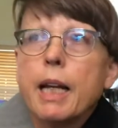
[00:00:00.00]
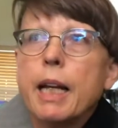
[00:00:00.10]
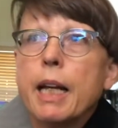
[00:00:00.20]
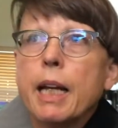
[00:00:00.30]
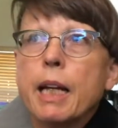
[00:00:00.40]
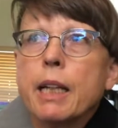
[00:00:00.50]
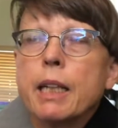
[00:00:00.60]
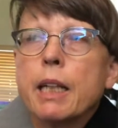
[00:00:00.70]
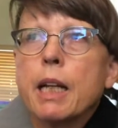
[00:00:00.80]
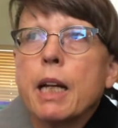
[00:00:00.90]
And
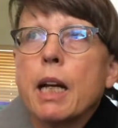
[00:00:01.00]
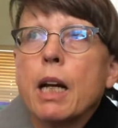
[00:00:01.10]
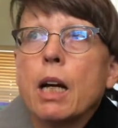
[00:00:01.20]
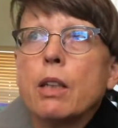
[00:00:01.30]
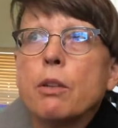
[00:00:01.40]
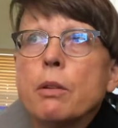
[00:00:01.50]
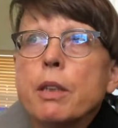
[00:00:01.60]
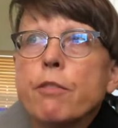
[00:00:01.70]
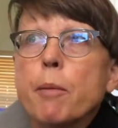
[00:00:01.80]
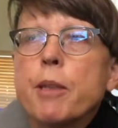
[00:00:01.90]
the only
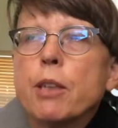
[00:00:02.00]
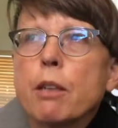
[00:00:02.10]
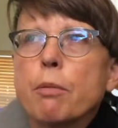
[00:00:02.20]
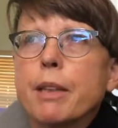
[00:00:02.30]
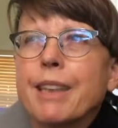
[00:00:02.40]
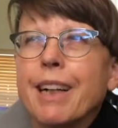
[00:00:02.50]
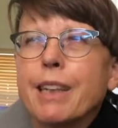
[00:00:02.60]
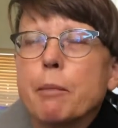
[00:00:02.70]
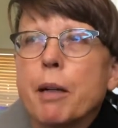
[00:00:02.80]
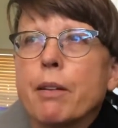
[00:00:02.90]
information I'd really gotten
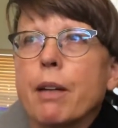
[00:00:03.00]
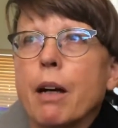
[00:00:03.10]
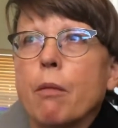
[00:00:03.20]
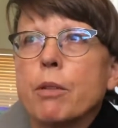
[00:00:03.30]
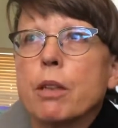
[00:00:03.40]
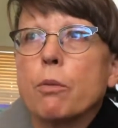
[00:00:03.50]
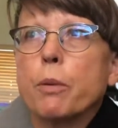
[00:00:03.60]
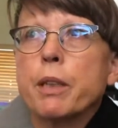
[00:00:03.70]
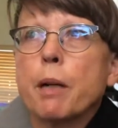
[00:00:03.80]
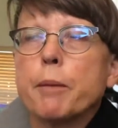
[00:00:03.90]
about that was like one
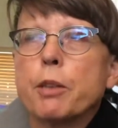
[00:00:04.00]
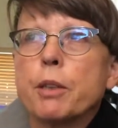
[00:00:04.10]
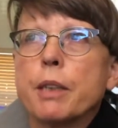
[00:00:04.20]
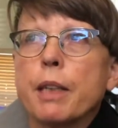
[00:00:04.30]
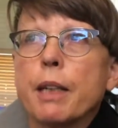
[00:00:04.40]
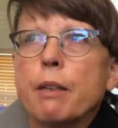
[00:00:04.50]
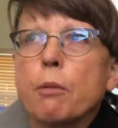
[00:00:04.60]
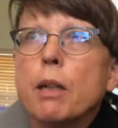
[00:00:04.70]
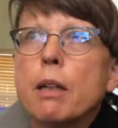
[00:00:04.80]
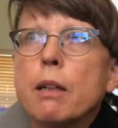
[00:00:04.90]
time a nurse said,
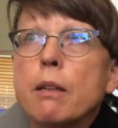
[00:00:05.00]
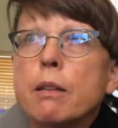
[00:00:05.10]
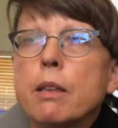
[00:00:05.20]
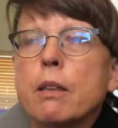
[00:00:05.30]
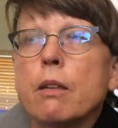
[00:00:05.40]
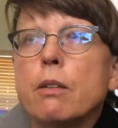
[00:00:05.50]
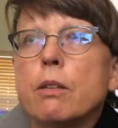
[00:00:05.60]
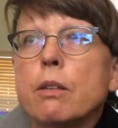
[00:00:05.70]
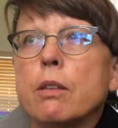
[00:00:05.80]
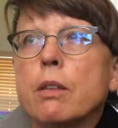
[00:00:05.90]
well, you
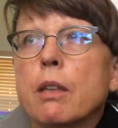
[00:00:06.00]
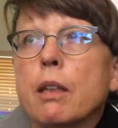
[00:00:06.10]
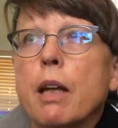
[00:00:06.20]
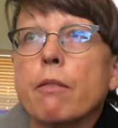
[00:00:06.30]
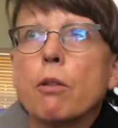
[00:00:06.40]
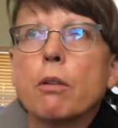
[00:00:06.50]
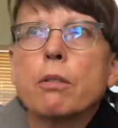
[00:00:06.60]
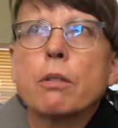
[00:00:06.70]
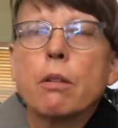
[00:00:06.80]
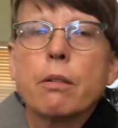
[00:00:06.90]
should just like have longer
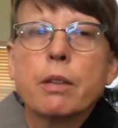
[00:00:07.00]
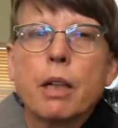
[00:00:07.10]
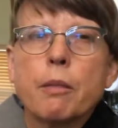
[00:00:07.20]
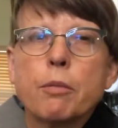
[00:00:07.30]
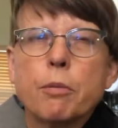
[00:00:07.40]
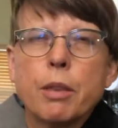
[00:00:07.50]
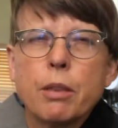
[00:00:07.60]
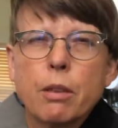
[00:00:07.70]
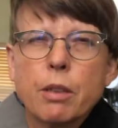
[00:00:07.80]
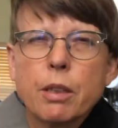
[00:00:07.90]
and longer times between
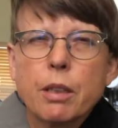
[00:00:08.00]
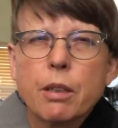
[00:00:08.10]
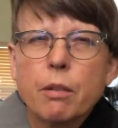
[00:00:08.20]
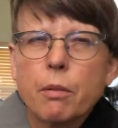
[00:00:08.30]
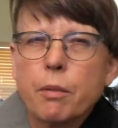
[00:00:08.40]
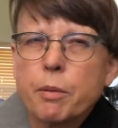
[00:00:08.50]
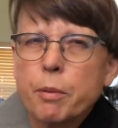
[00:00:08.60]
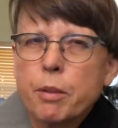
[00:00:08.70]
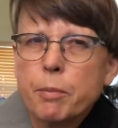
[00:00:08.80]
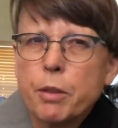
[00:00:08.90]
doses. And I thought, well, I'm
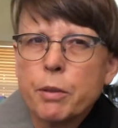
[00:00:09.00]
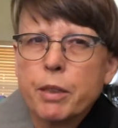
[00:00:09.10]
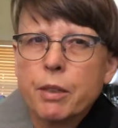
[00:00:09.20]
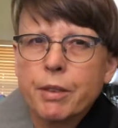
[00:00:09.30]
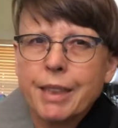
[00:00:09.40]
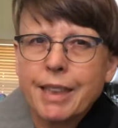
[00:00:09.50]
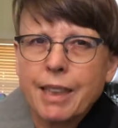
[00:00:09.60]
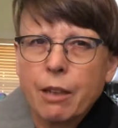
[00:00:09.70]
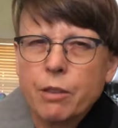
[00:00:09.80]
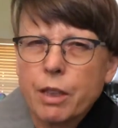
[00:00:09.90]
supposed to be doing this every 6
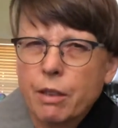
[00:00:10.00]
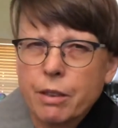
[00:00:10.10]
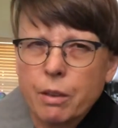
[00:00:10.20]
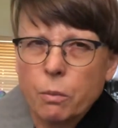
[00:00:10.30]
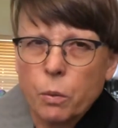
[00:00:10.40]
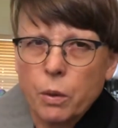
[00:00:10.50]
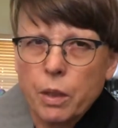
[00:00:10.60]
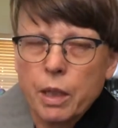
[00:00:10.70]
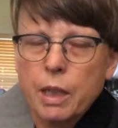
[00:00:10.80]
hours. How does that work?